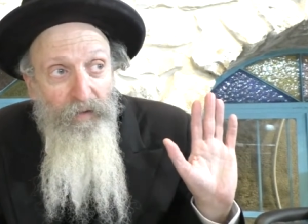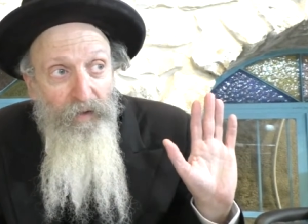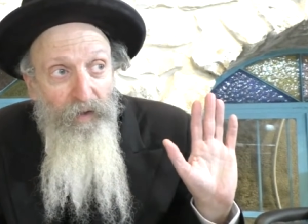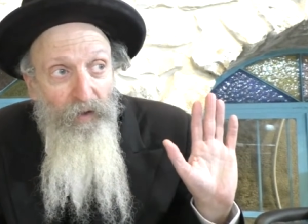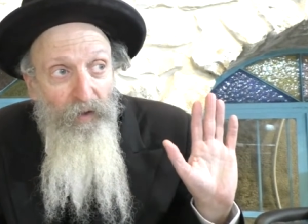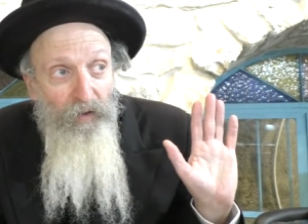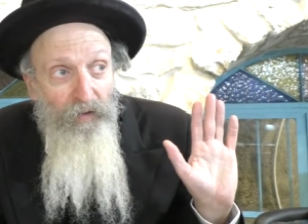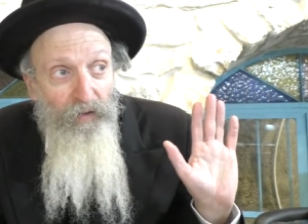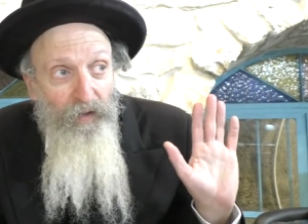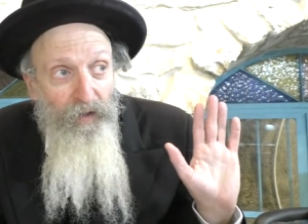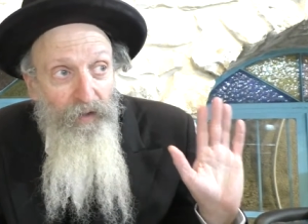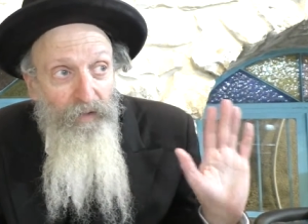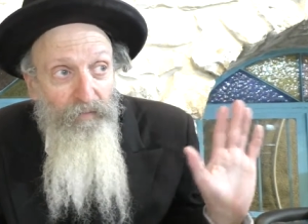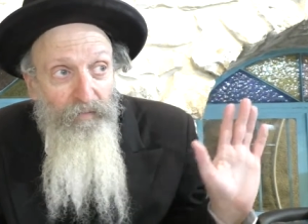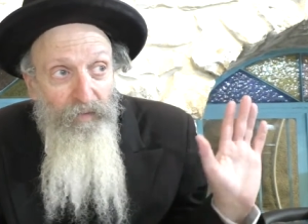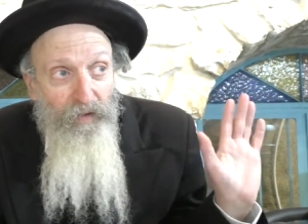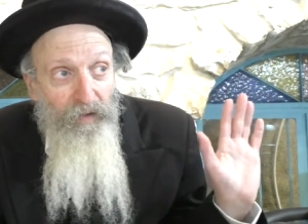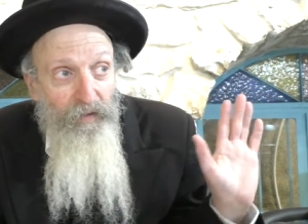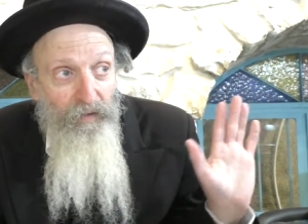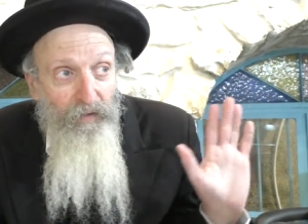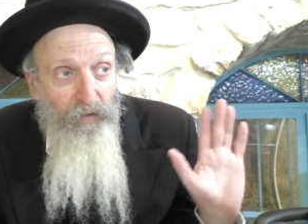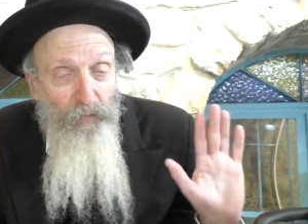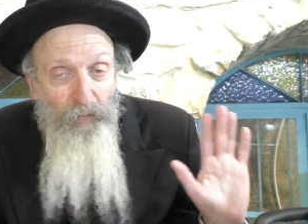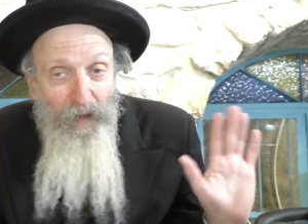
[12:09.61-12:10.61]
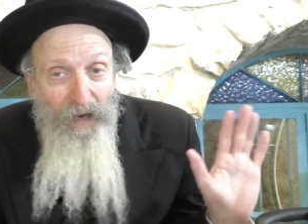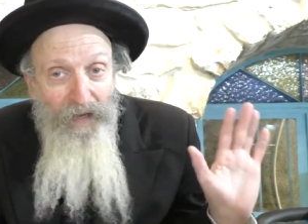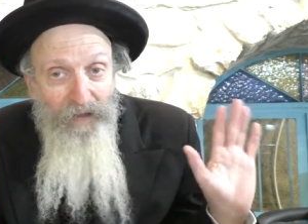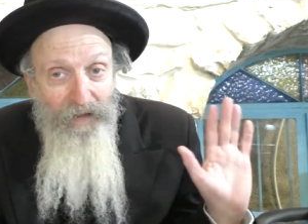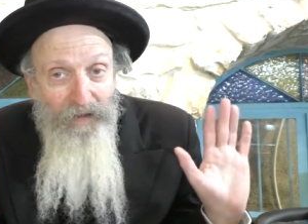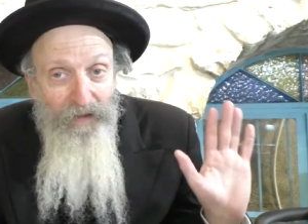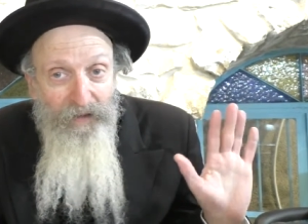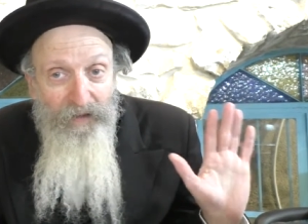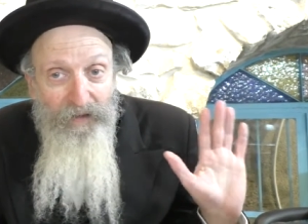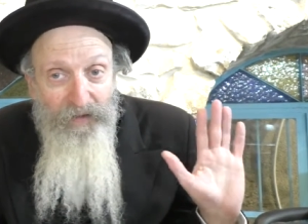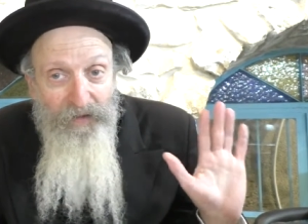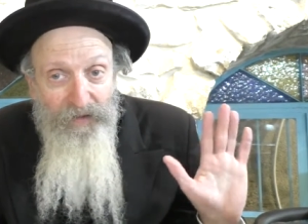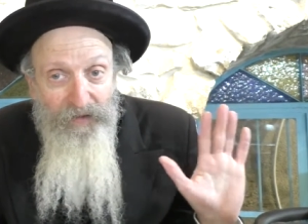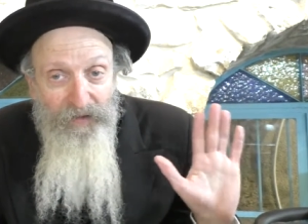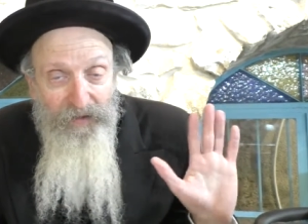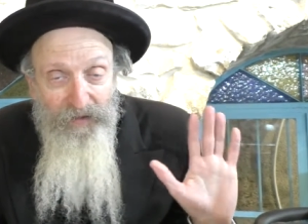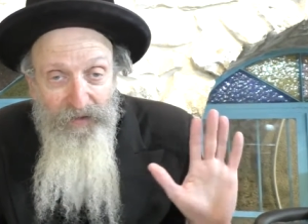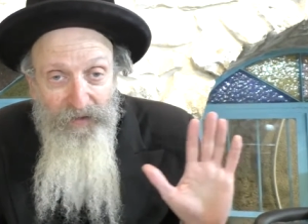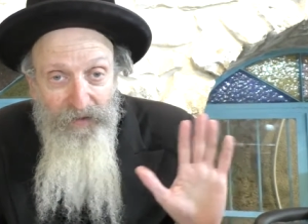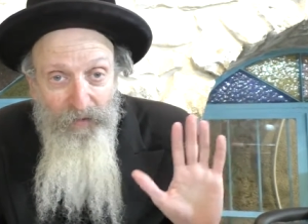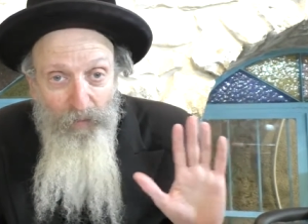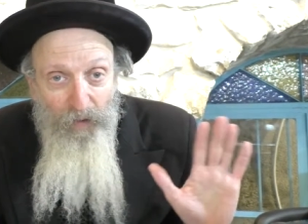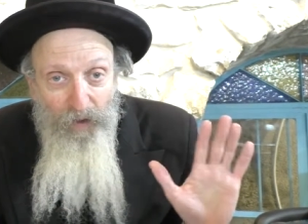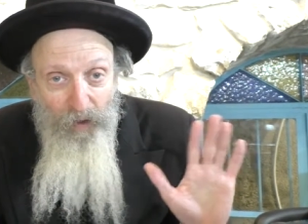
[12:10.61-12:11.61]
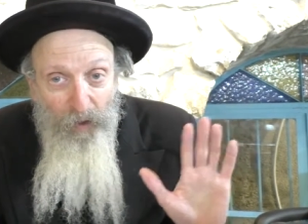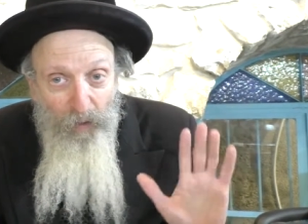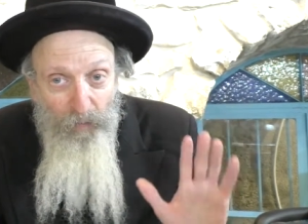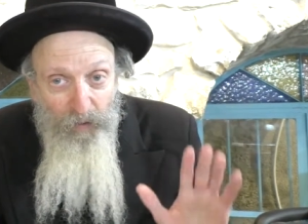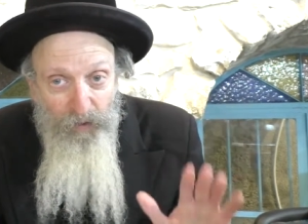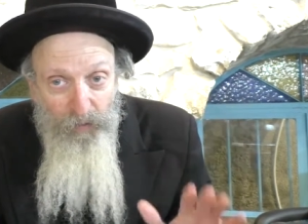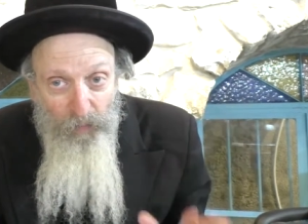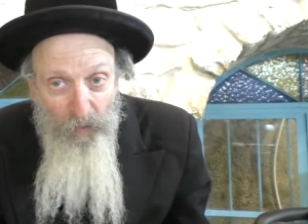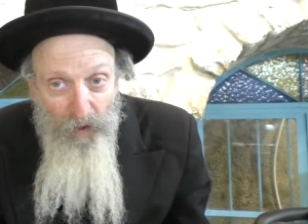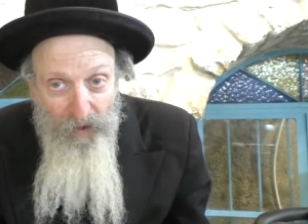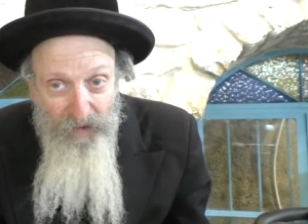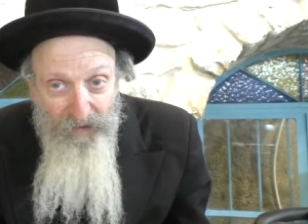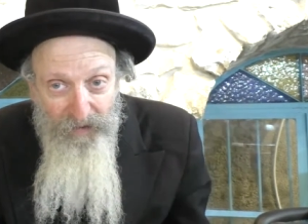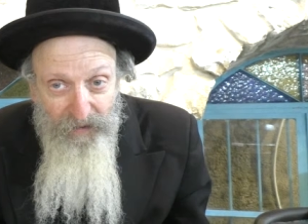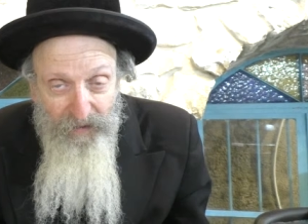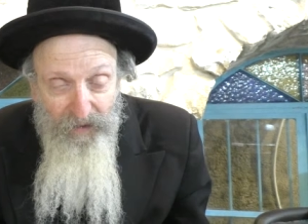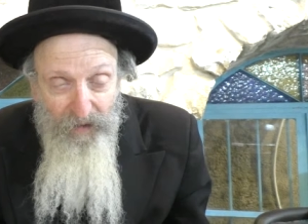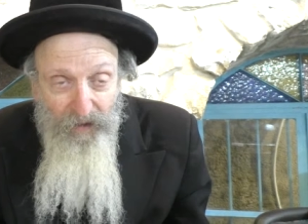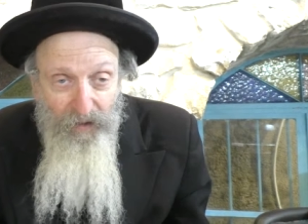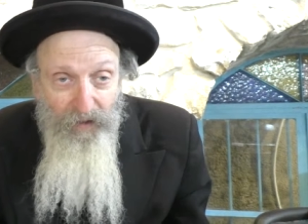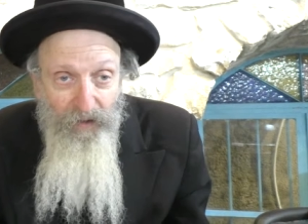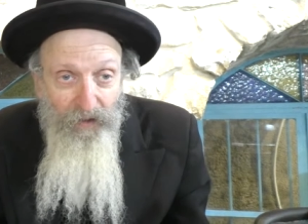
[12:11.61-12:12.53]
you know, and, and humanity is, is the way it always was,